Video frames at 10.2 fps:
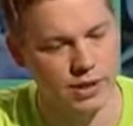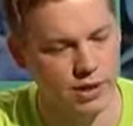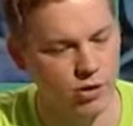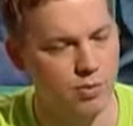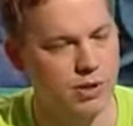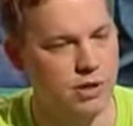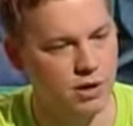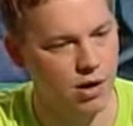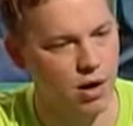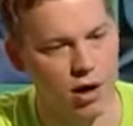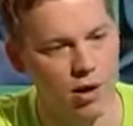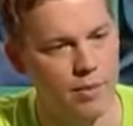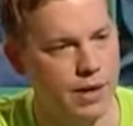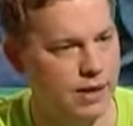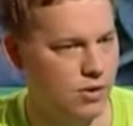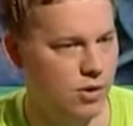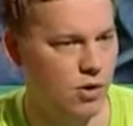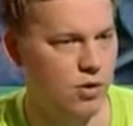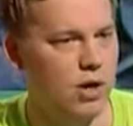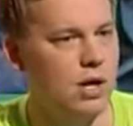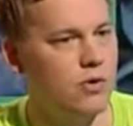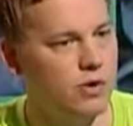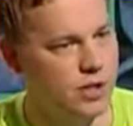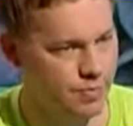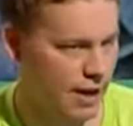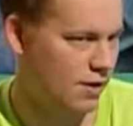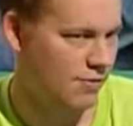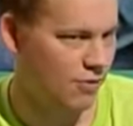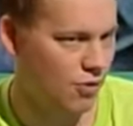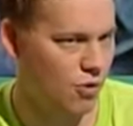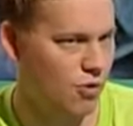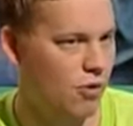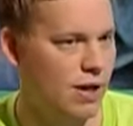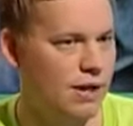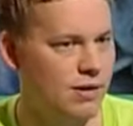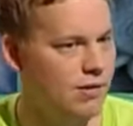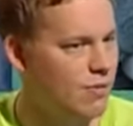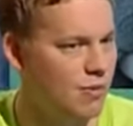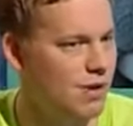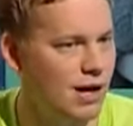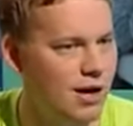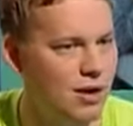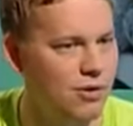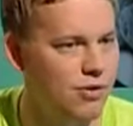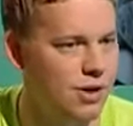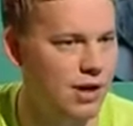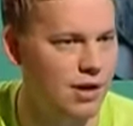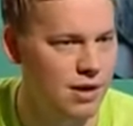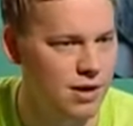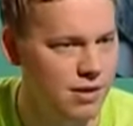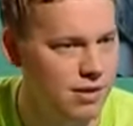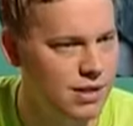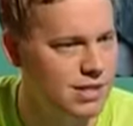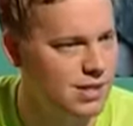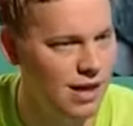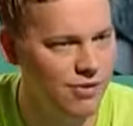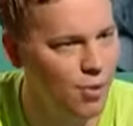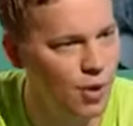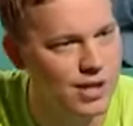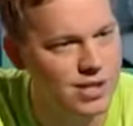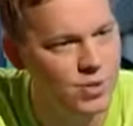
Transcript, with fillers: a little bit calm and you know respectful and that kind of thing. Is that the wise